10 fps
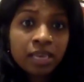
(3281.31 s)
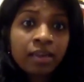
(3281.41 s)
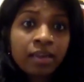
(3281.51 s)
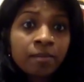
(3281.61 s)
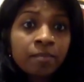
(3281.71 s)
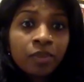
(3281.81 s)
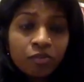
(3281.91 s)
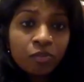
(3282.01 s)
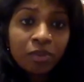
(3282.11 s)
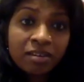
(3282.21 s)
And
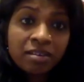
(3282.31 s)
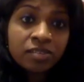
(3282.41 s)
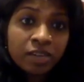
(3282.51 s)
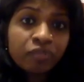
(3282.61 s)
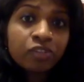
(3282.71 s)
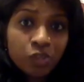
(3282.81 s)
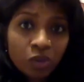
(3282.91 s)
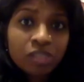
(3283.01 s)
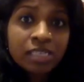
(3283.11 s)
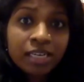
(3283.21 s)
for Mary's reference,
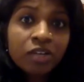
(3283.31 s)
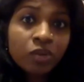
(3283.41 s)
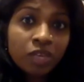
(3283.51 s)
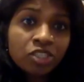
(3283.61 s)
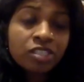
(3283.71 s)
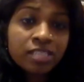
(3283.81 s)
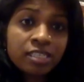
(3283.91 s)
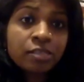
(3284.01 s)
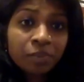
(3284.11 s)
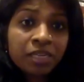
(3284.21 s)
on-site locations are
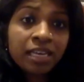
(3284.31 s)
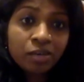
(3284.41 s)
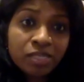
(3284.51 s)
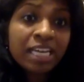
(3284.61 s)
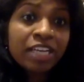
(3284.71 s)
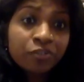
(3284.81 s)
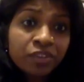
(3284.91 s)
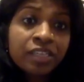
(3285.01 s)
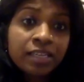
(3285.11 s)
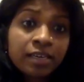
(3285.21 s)
typically outside of
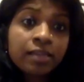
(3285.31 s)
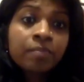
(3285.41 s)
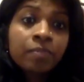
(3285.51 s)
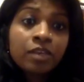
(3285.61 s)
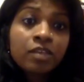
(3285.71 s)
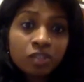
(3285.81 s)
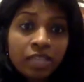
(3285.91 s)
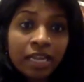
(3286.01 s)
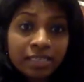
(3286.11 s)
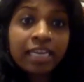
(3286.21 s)
India. So
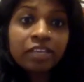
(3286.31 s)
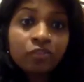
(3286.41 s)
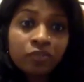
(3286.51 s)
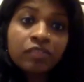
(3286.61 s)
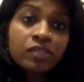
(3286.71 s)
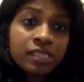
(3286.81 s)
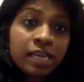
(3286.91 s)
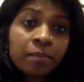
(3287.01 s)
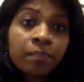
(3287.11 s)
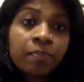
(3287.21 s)
that kind of gives
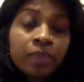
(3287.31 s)
them